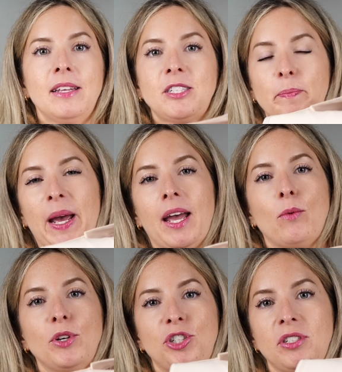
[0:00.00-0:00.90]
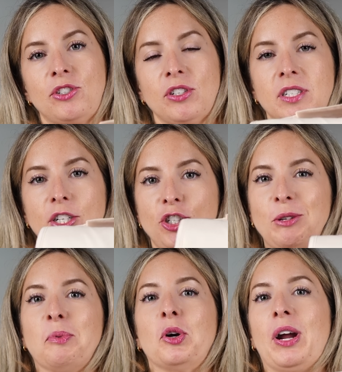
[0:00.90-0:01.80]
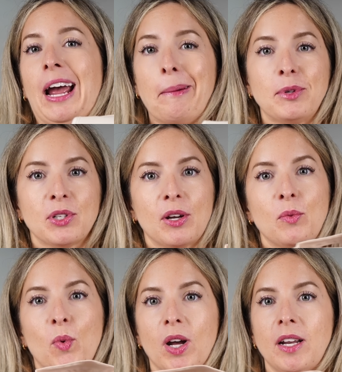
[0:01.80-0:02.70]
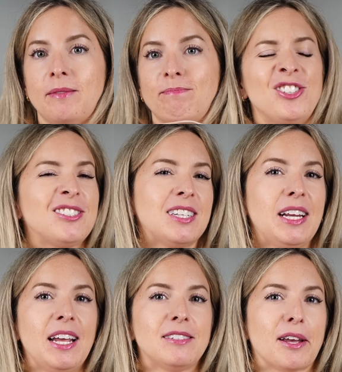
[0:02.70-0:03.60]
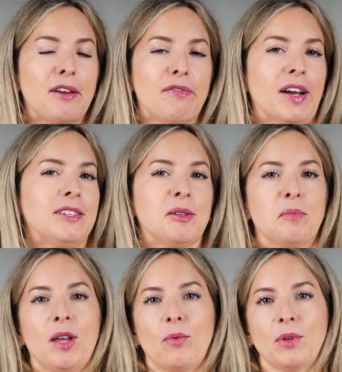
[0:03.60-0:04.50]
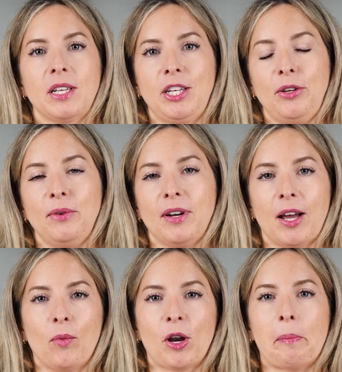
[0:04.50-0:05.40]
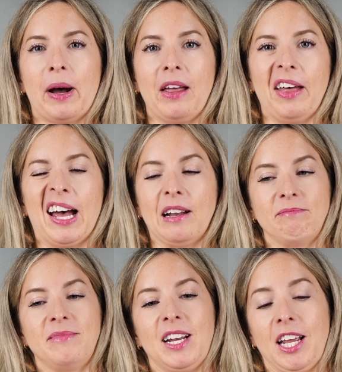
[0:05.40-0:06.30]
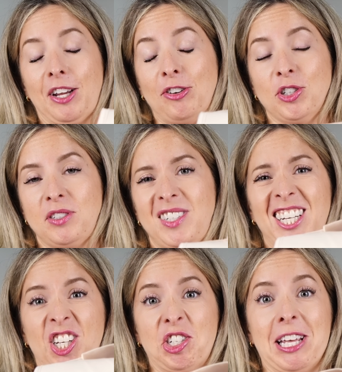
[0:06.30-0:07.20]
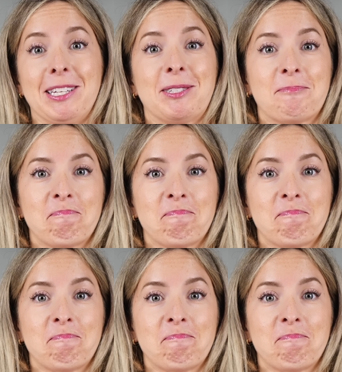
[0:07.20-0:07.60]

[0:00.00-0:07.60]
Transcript: this bag, which is just a cheaper Amazon one, just in case I find something really cute and I want to buy that, then I can just ditch this.